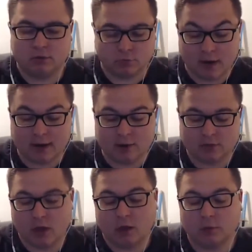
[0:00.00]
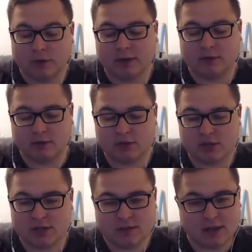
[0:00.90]
writing was already
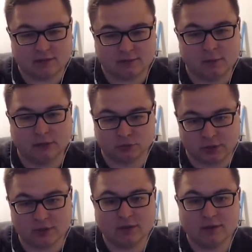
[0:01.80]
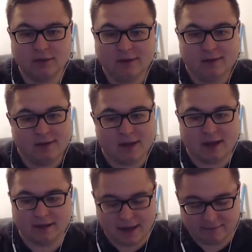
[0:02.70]
cringy in that small trailer. Sure.
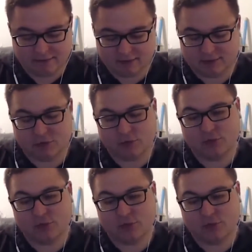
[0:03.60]
And having to sit through